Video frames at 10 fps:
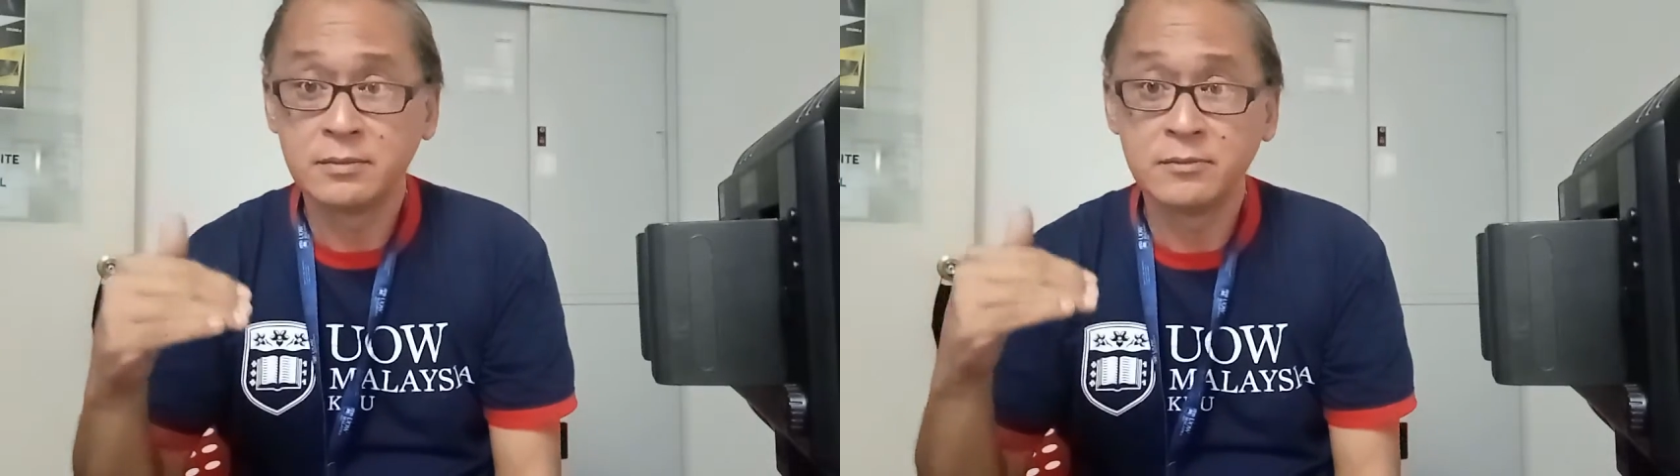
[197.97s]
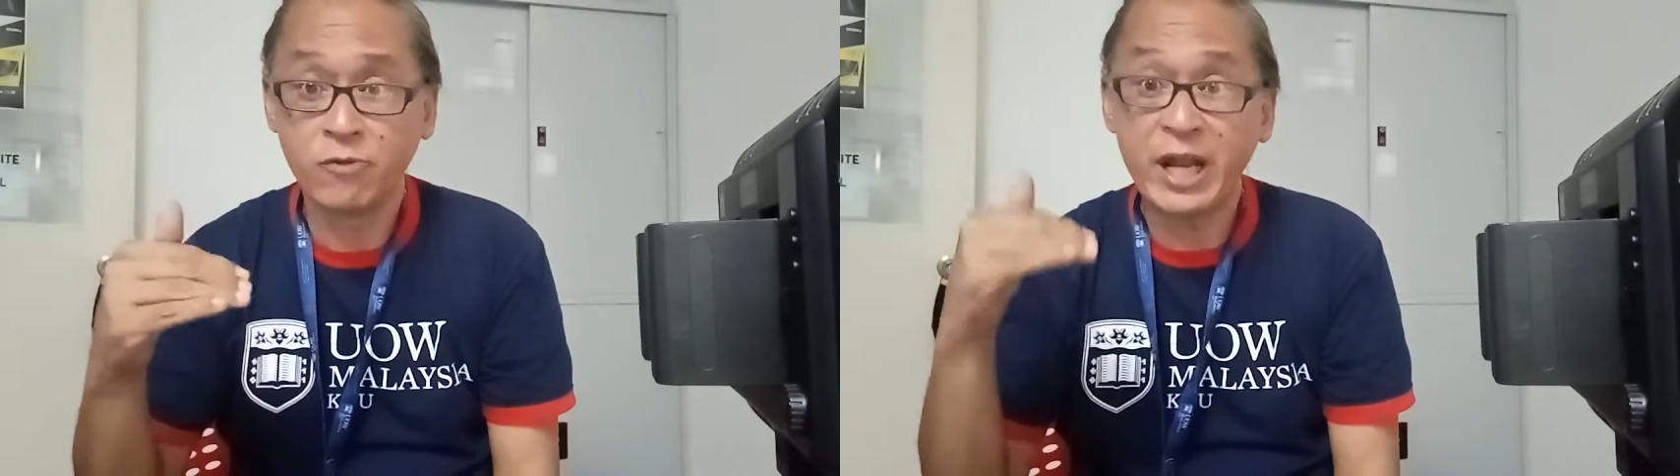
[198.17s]

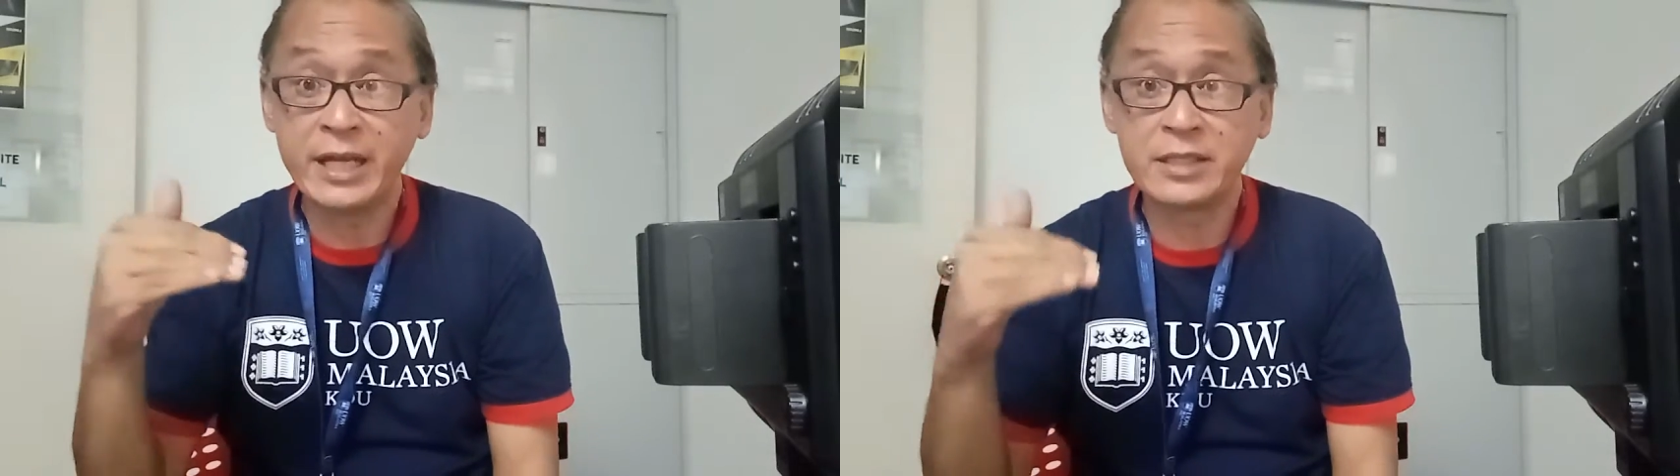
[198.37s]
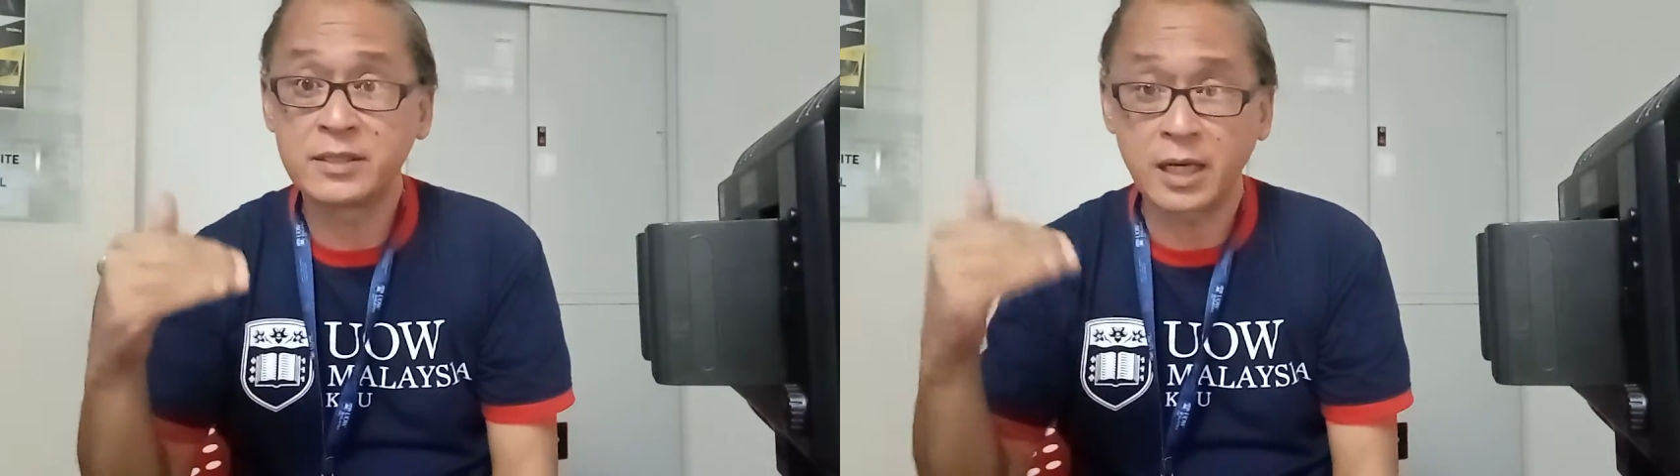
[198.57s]

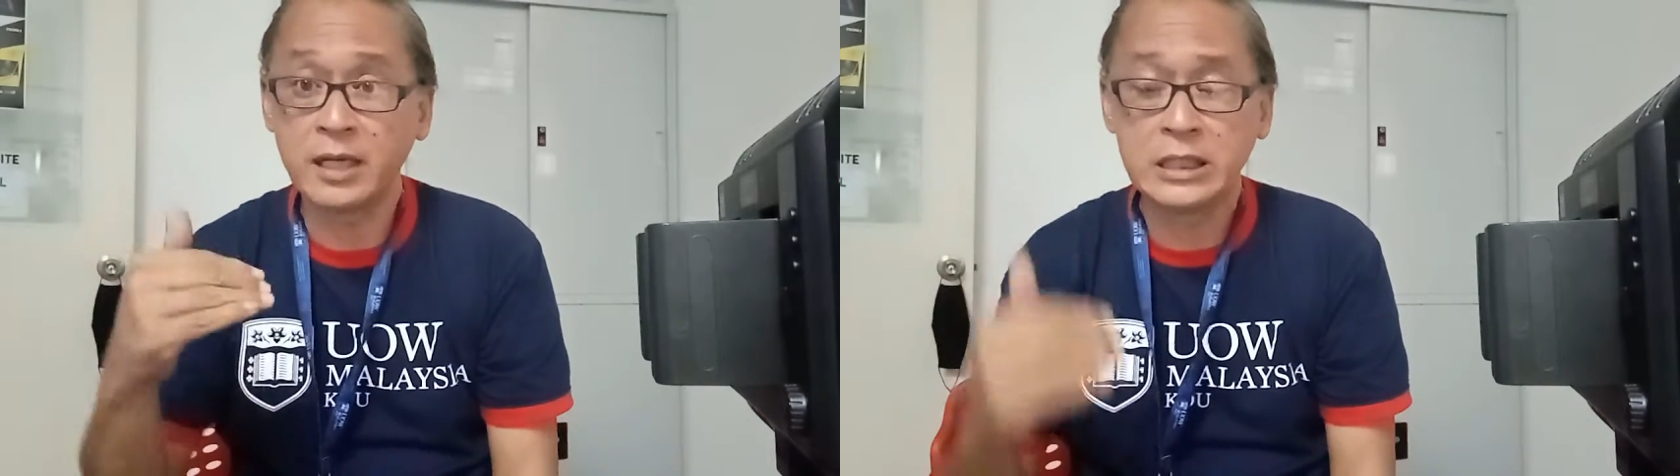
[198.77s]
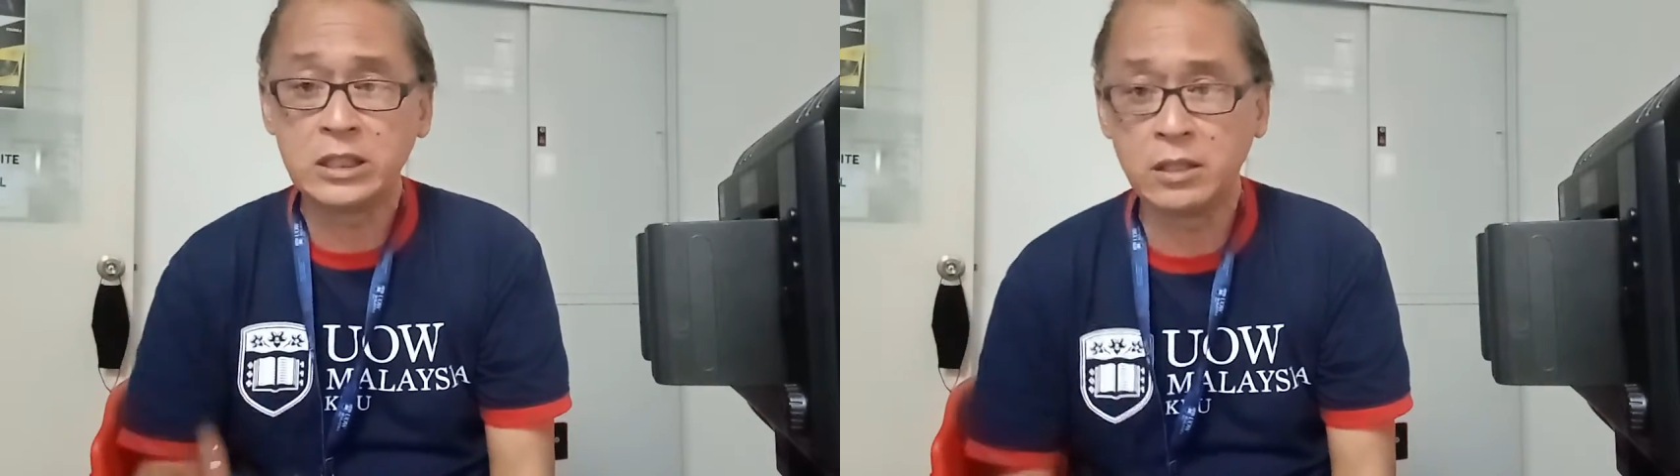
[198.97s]
rays that are
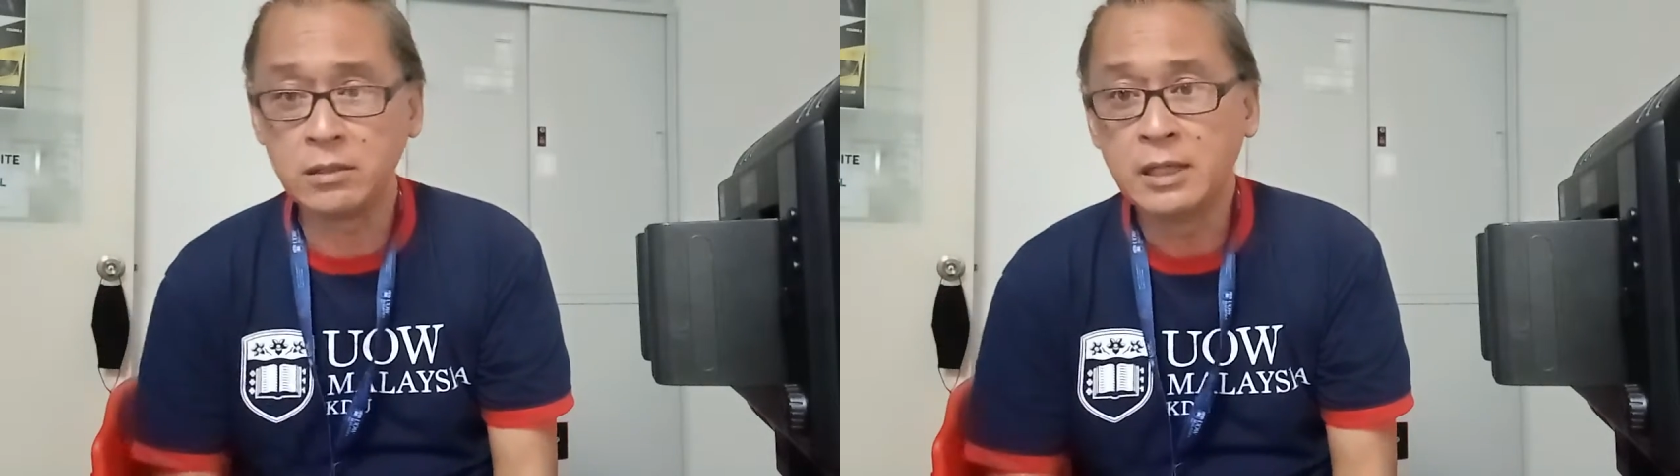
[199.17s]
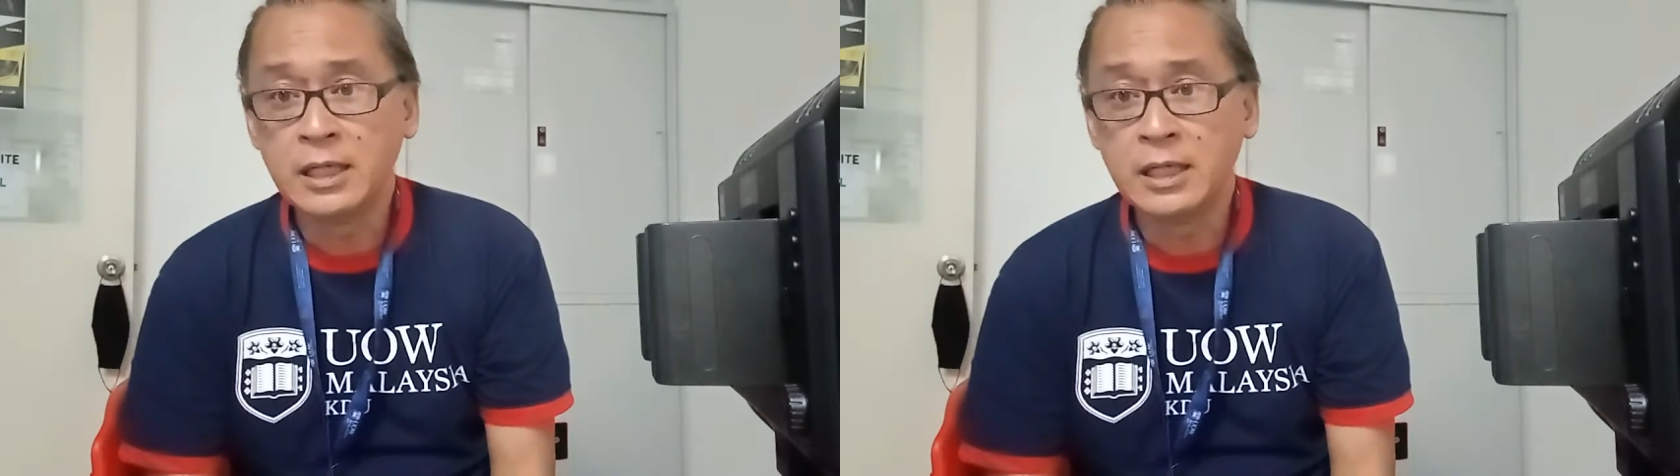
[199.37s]
hitting you,